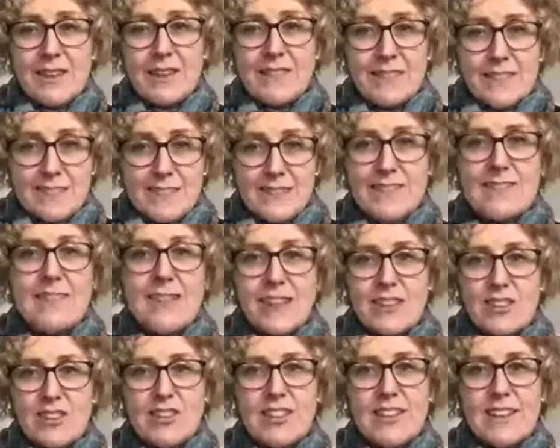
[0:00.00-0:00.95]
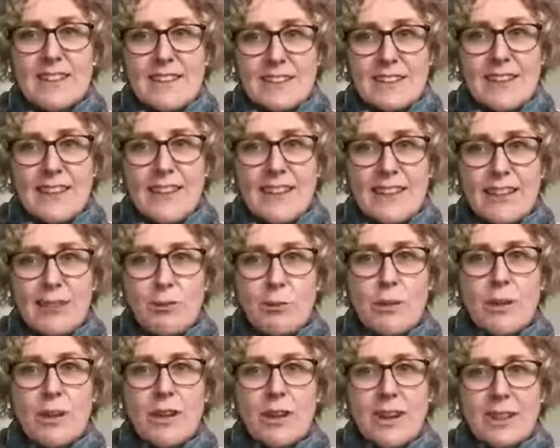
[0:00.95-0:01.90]
This is actually seeing
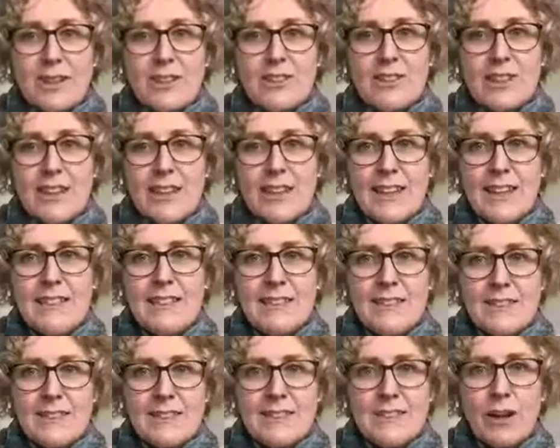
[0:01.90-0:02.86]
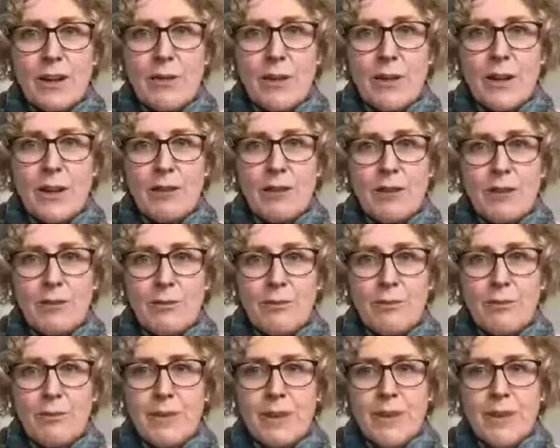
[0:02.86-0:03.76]
what it actually is that's going on